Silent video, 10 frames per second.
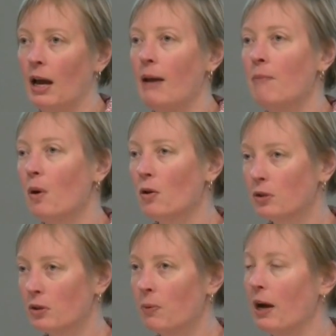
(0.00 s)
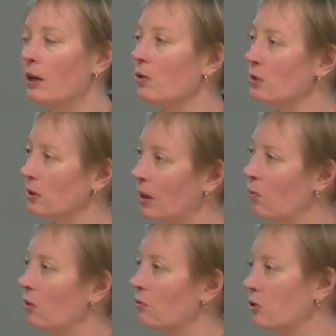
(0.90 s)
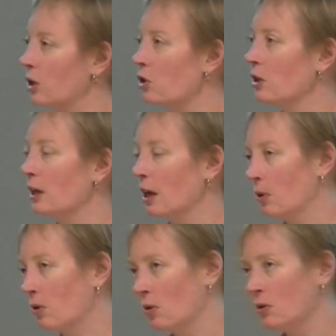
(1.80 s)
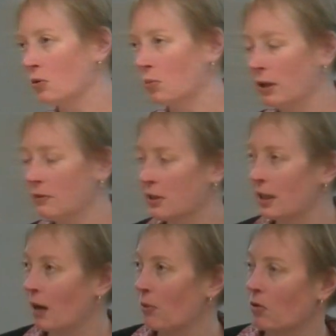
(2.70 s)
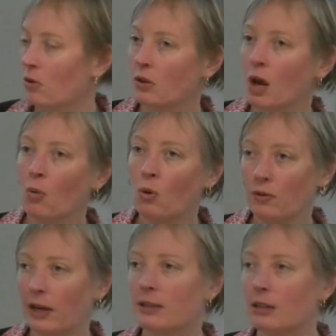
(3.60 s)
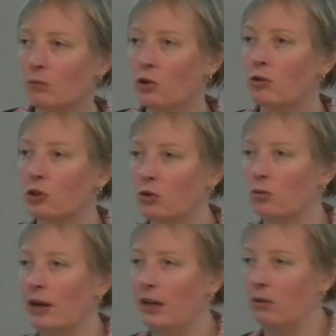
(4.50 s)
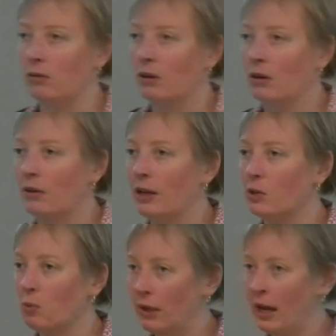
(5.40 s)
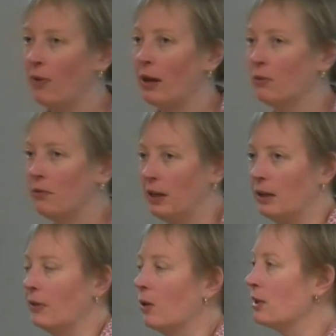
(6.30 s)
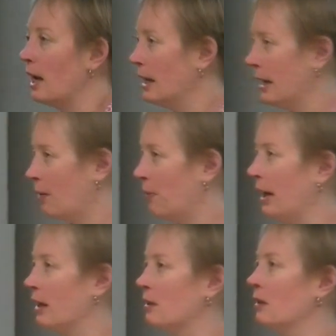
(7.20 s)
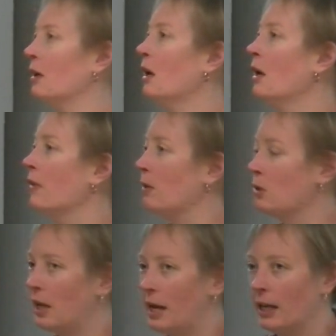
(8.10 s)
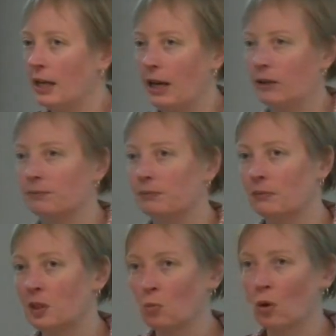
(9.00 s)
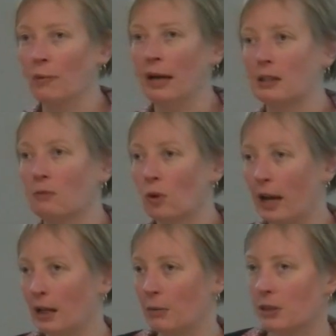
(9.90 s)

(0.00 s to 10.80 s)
And most of the particles that they would have traditionally come across or previously come across would have had some nutritional value. That's how they were feeding. They were taking out plankton, they were taking out small amounts of organic